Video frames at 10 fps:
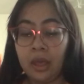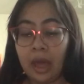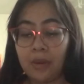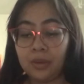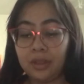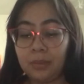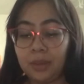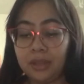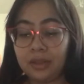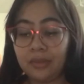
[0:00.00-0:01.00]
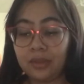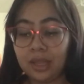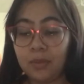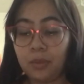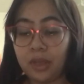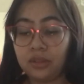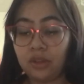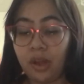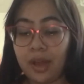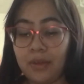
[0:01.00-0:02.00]
I want that pig to have clean, bright
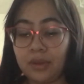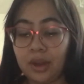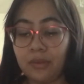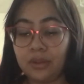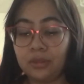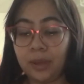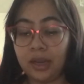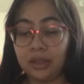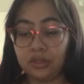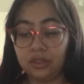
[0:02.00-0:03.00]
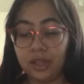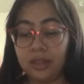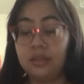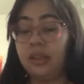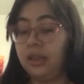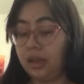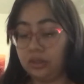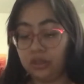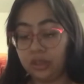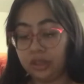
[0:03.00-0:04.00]
straw every day for his bedding. Understand?
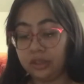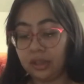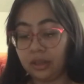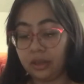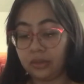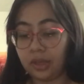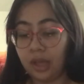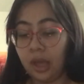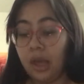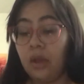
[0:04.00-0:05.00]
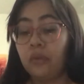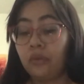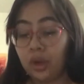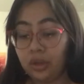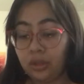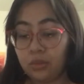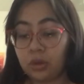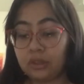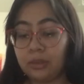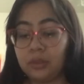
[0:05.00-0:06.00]
Yes, sir, said Lurvy.
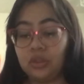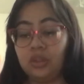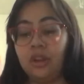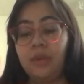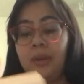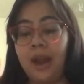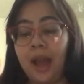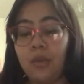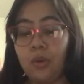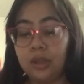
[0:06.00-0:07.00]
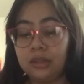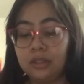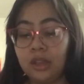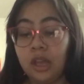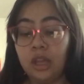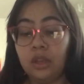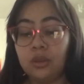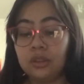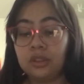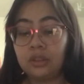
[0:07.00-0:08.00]
Furthermore, said Mr. Zuckerman, I want you
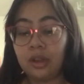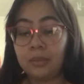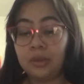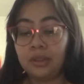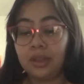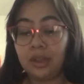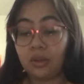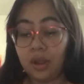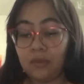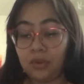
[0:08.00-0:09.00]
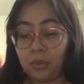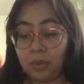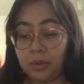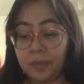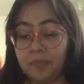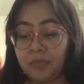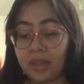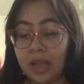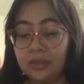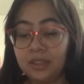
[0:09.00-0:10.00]
to start building a crate for Wilbur.
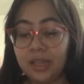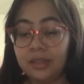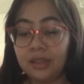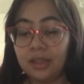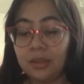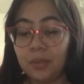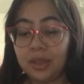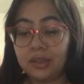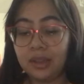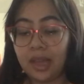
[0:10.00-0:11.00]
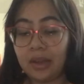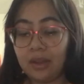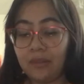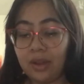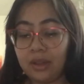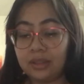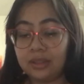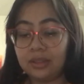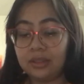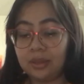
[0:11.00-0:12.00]
I've decided to take the pig to the county fair on
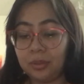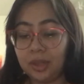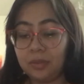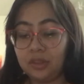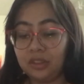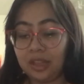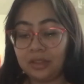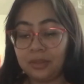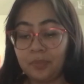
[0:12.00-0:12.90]
September 6th.